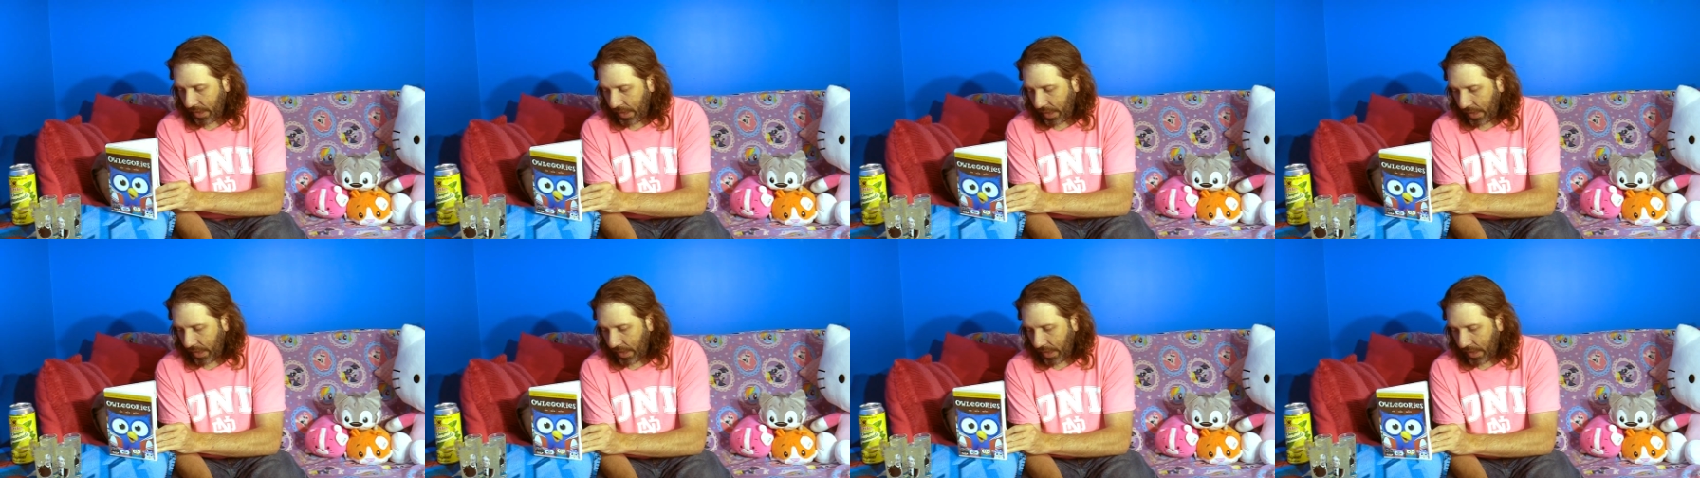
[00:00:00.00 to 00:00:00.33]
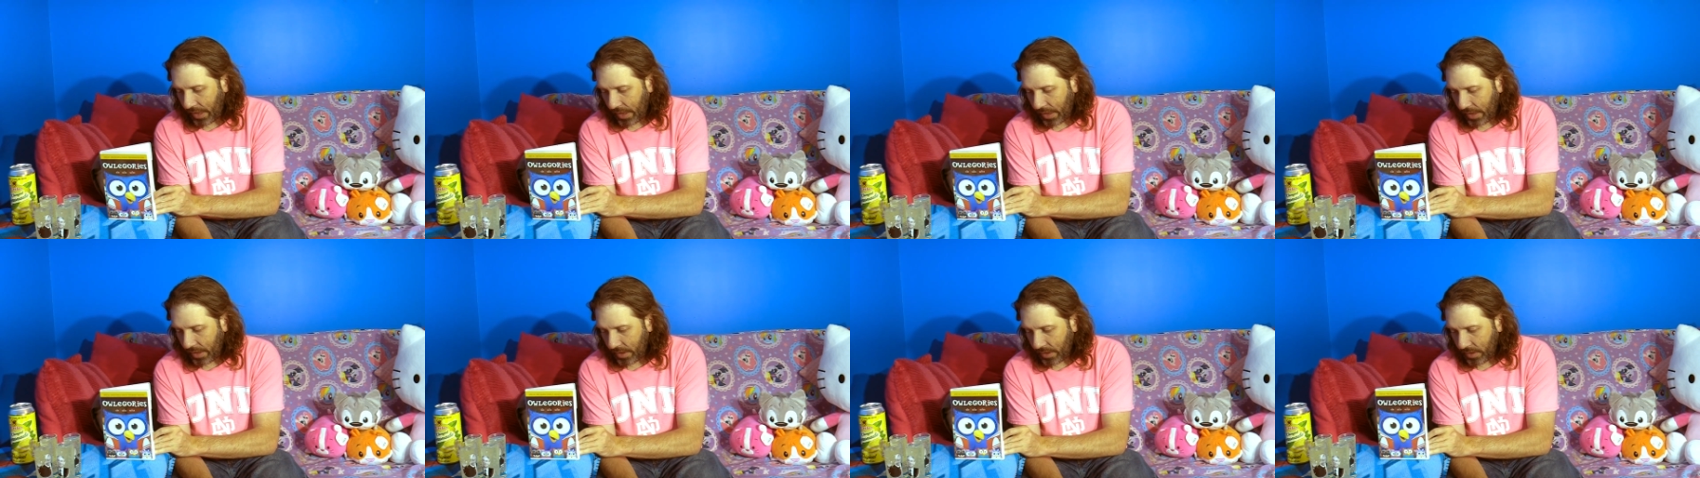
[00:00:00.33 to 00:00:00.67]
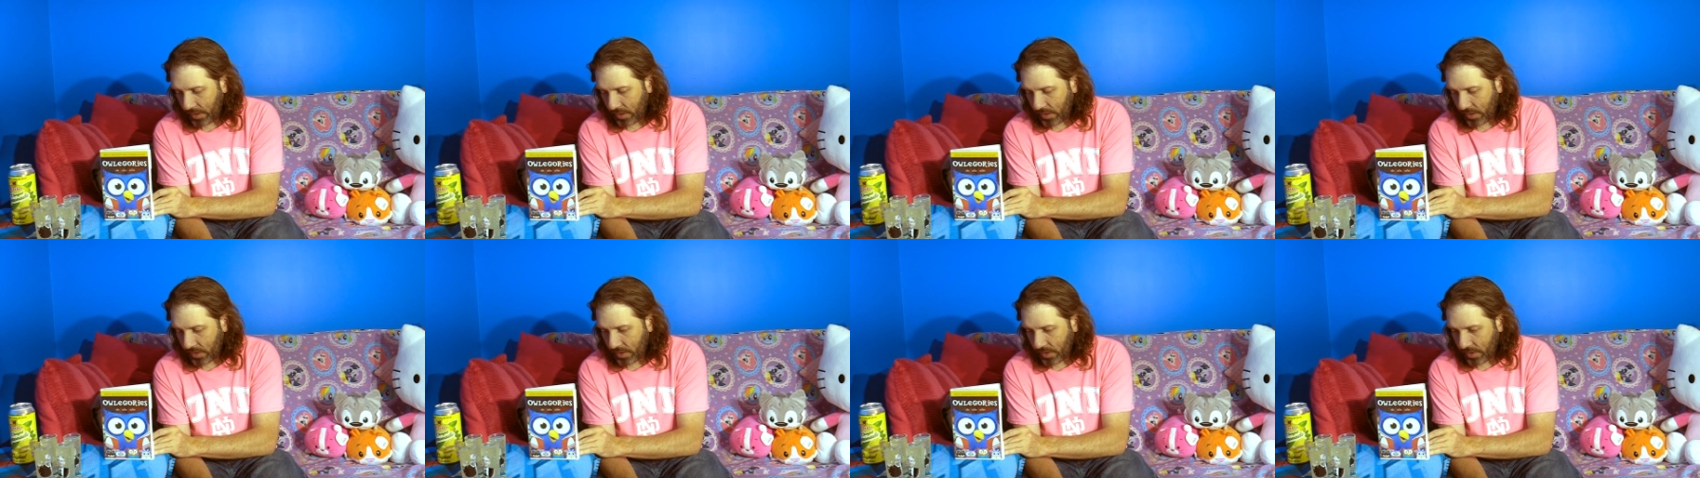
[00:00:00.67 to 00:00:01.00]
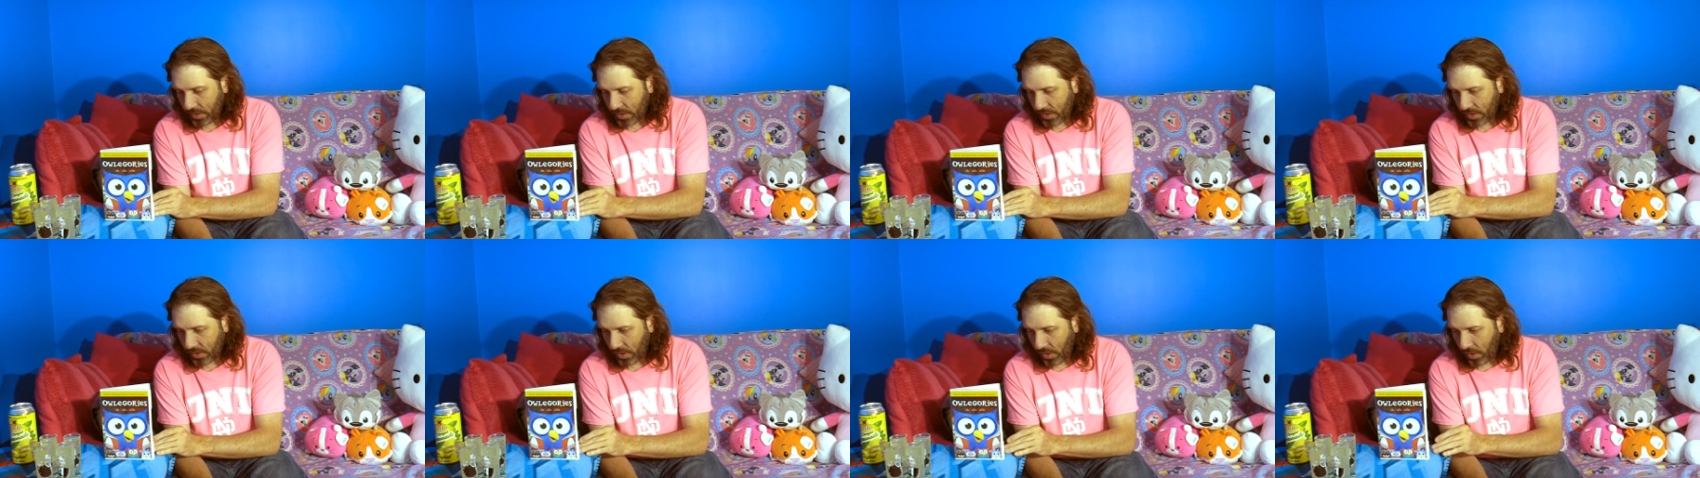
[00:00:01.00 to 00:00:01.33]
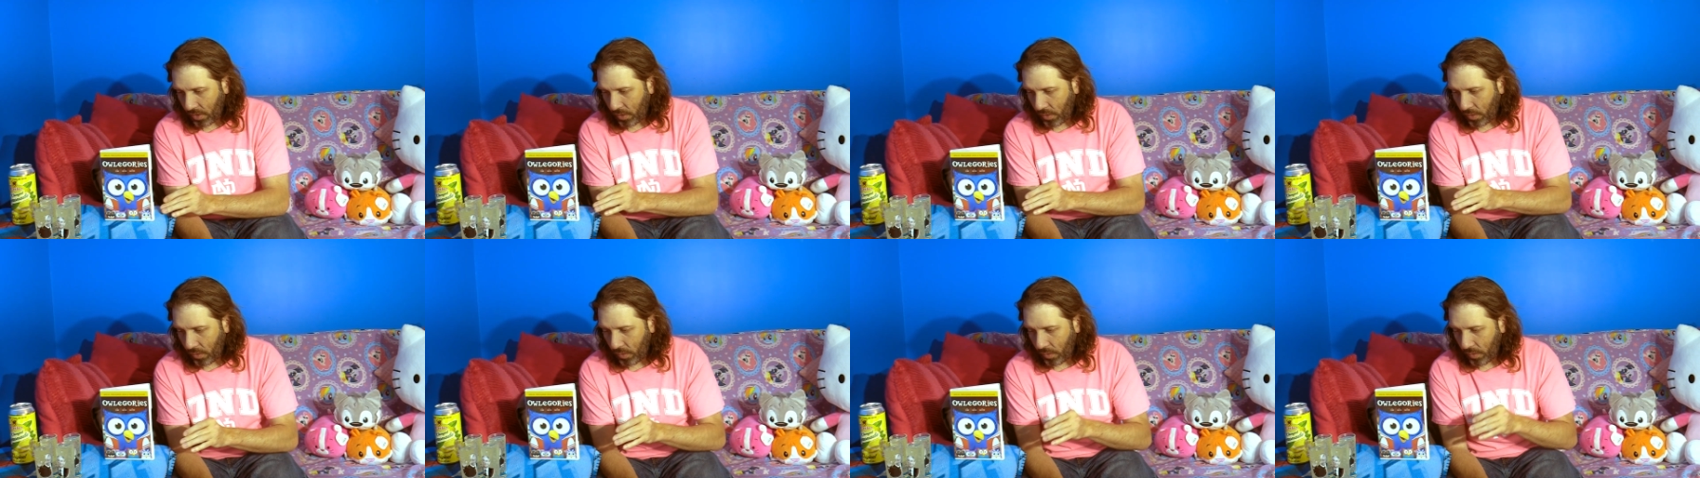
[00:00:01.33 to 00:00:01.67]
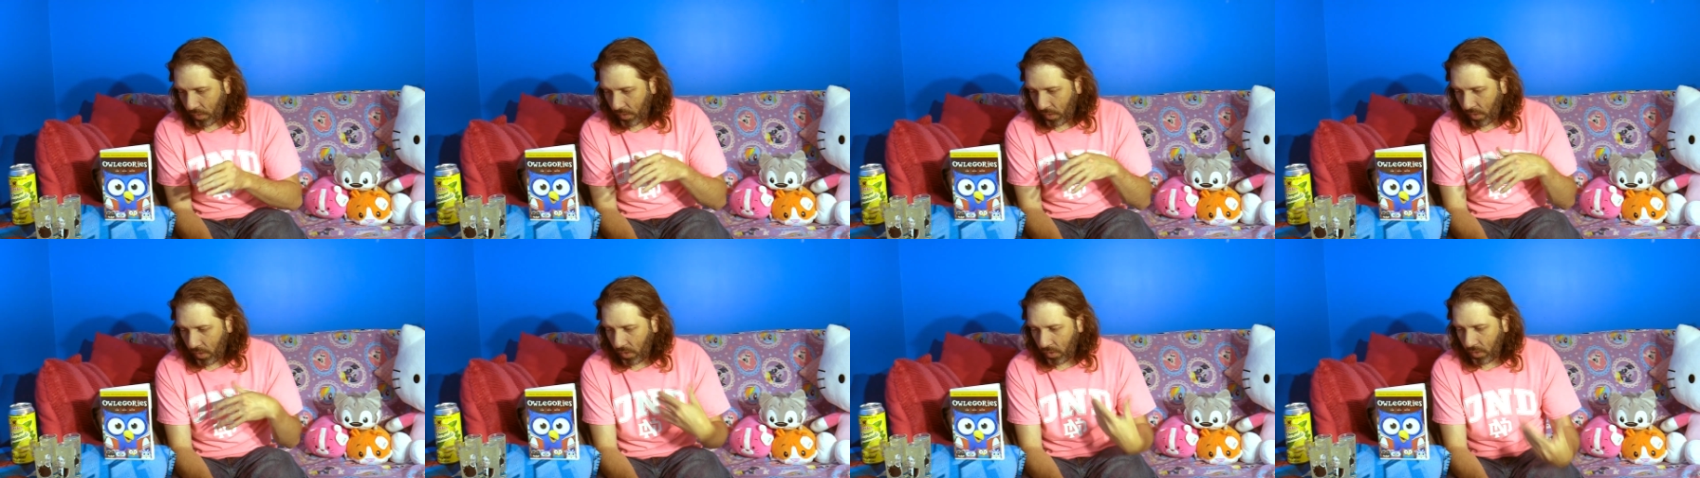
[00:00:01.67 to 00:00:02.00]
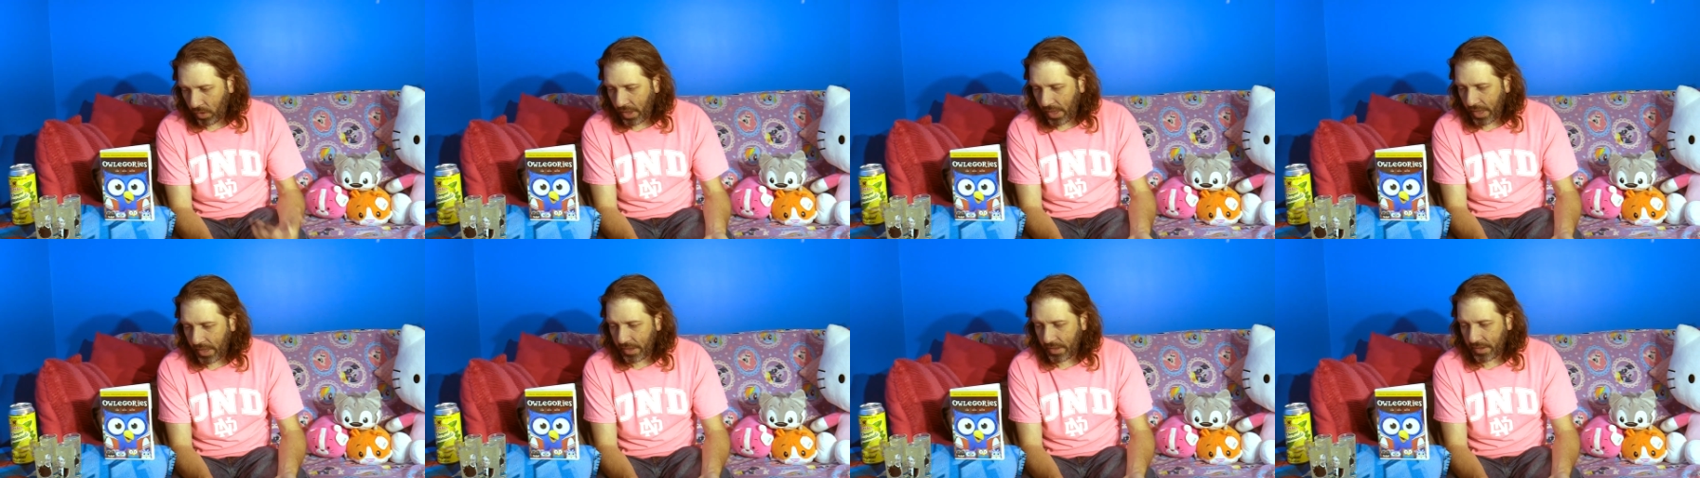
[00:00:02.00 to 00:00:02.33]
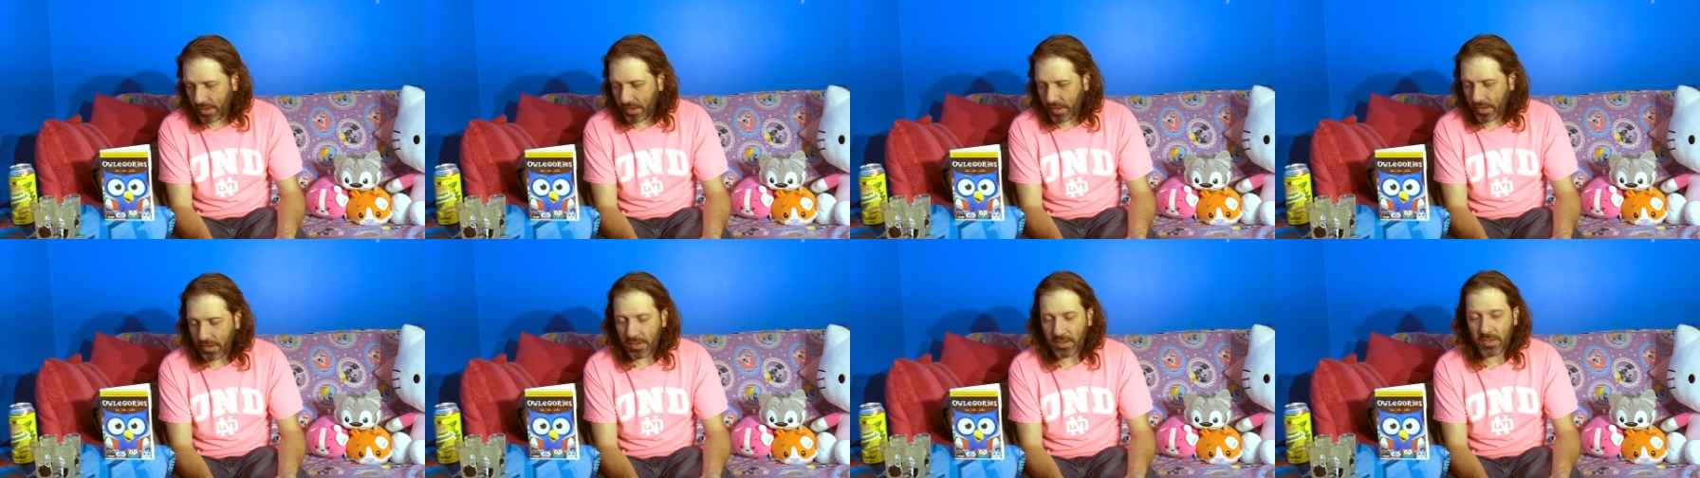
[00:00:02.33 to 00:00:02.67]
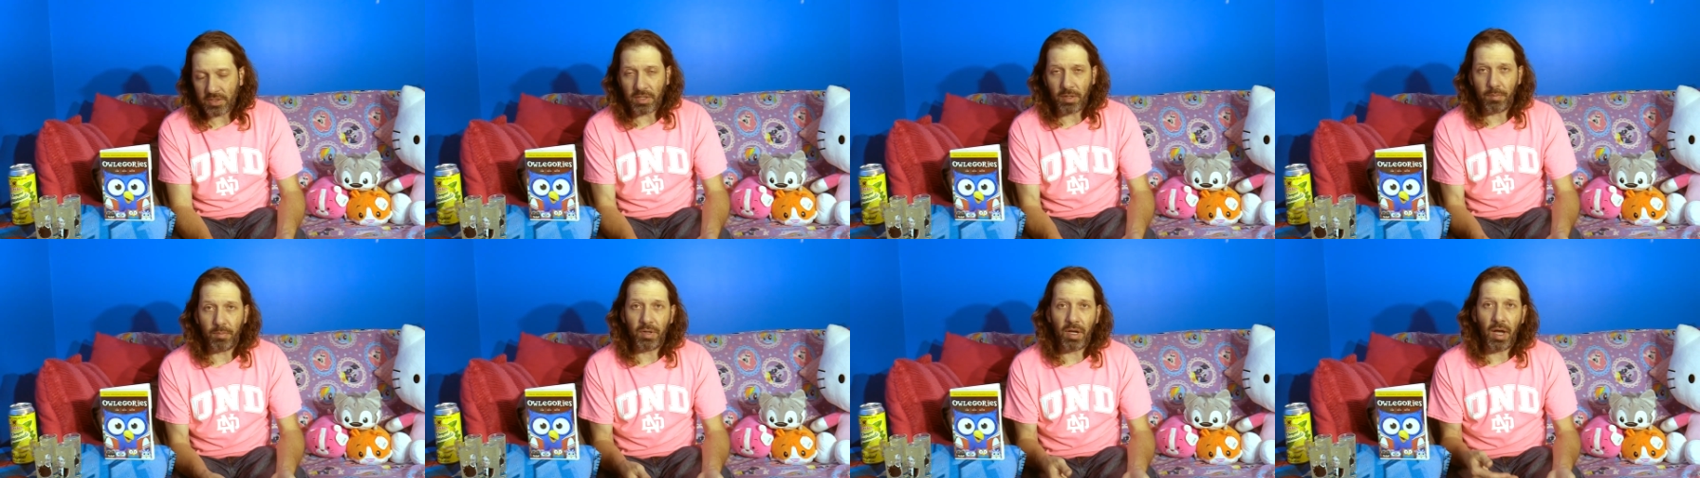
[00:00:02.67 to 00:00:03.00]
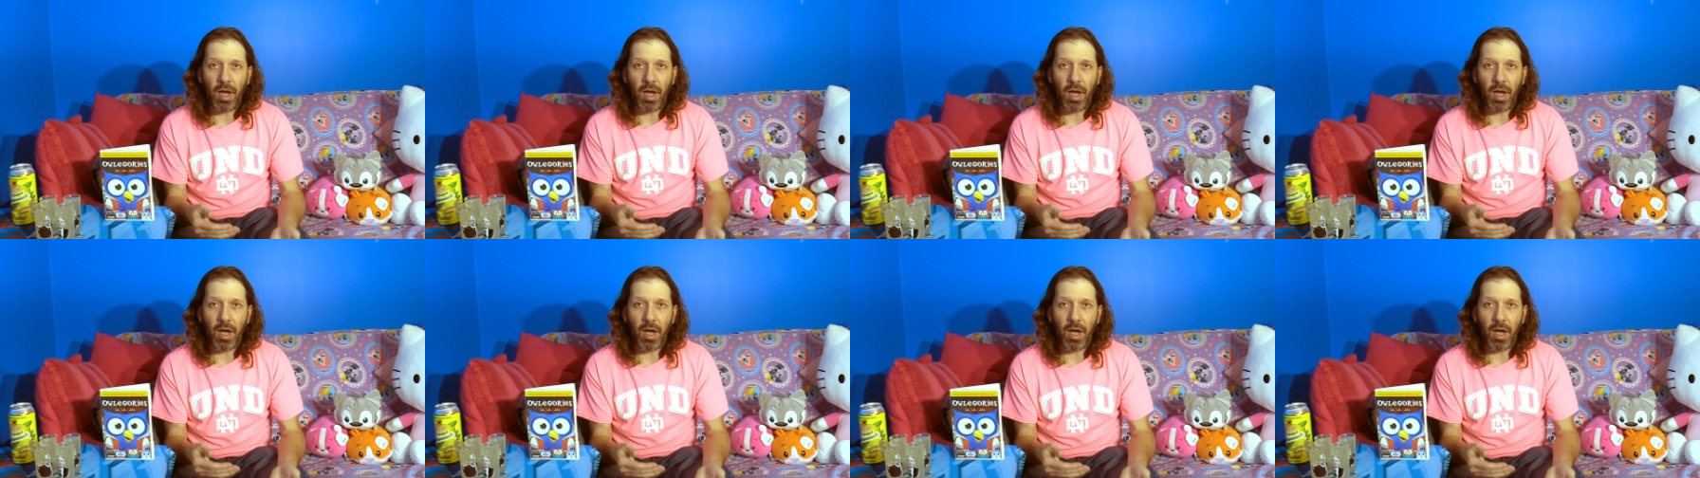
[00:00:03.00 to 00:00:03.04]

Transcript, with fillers: And so the whole idea is I'm,